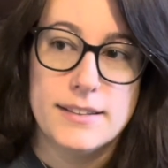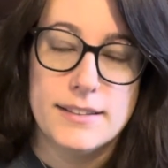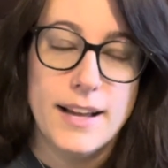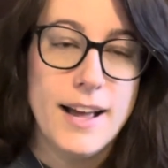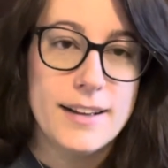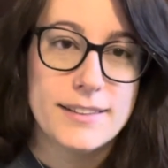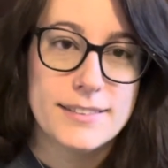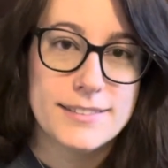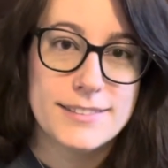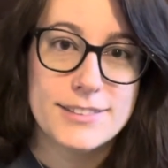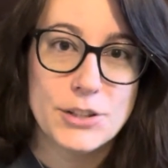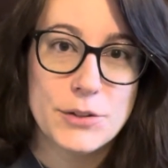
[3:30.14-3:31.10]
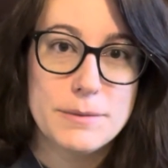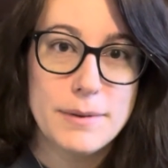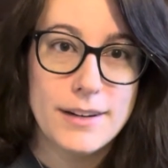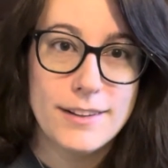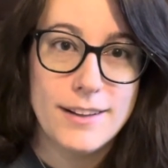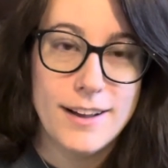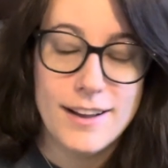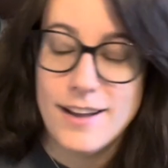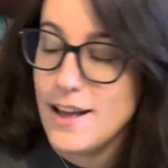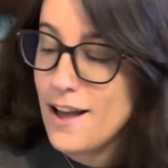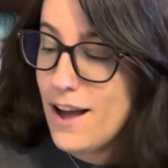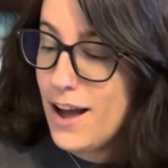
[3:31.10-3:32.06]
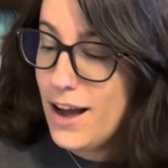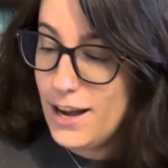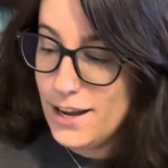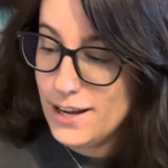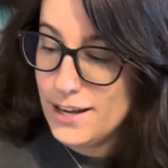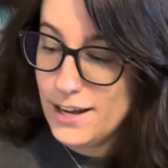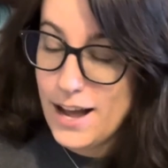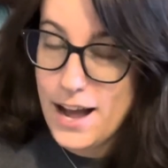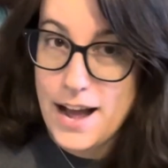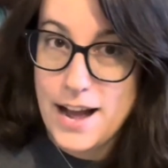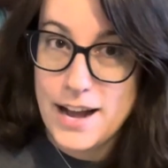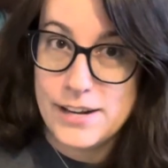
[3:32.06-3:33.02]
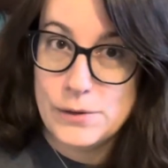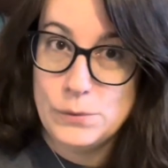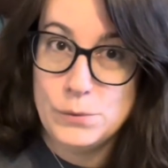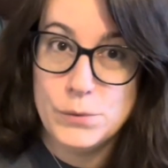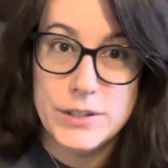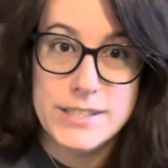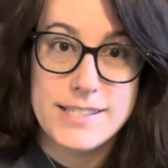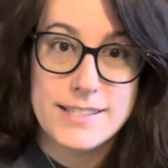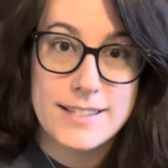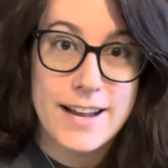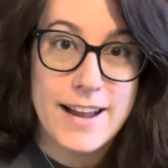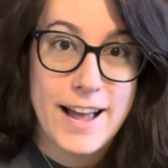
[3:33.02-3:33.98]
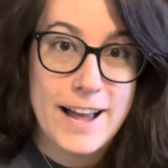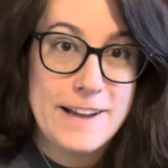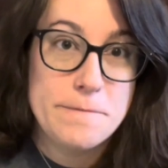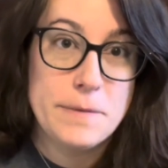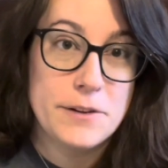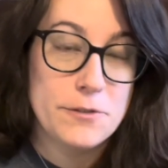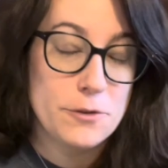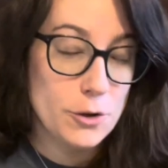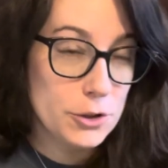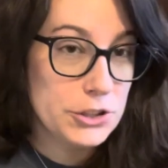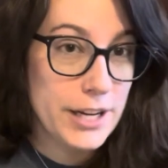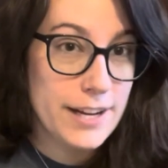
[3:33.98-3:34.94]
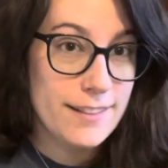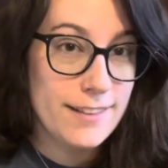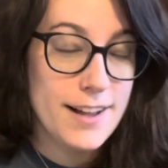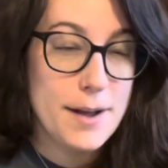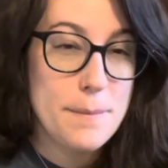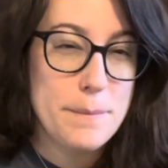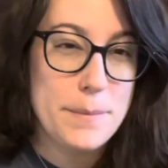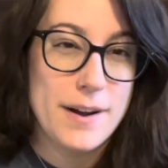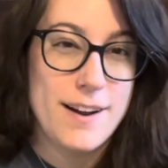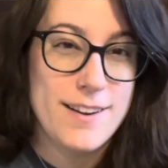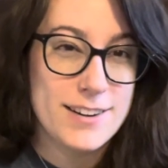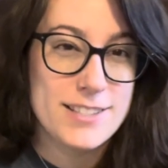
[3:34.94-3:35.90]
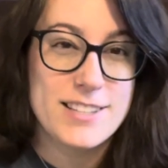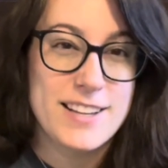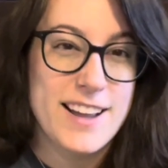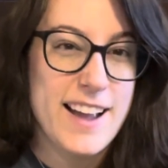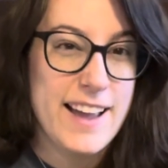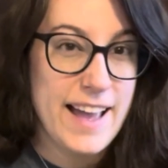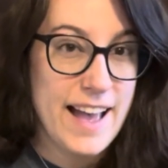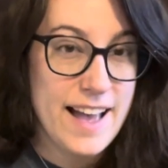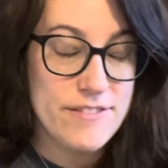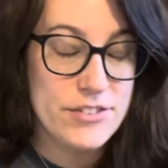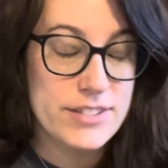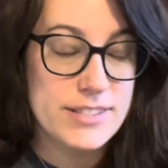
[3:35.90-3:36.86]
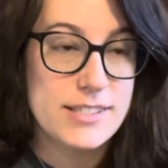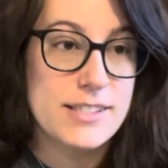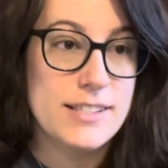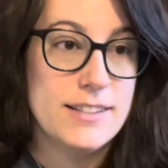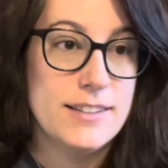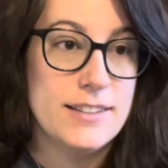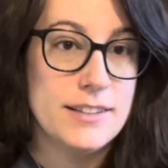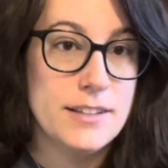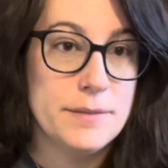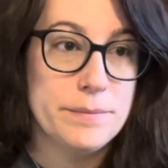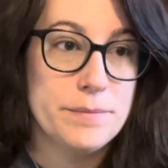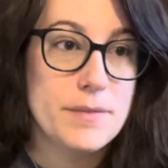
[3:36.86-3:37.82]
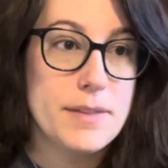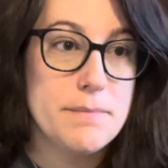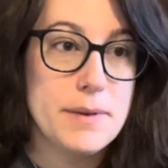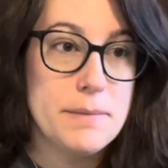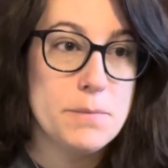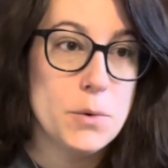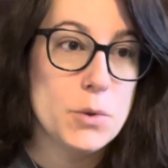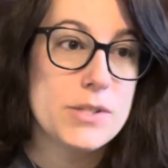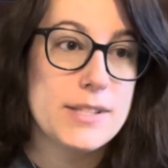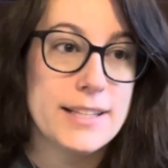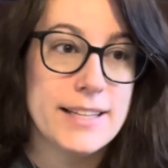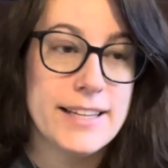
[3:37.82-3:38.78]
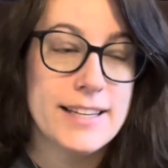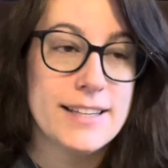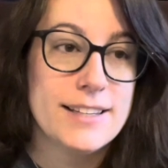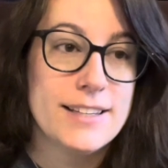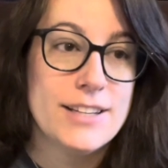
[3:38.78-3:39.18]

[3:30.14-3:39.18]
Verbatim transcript: yeah, so it's been a lot. Uh, I would say I've been crocheting a lot, but honestly, I haven't. Um, been mostly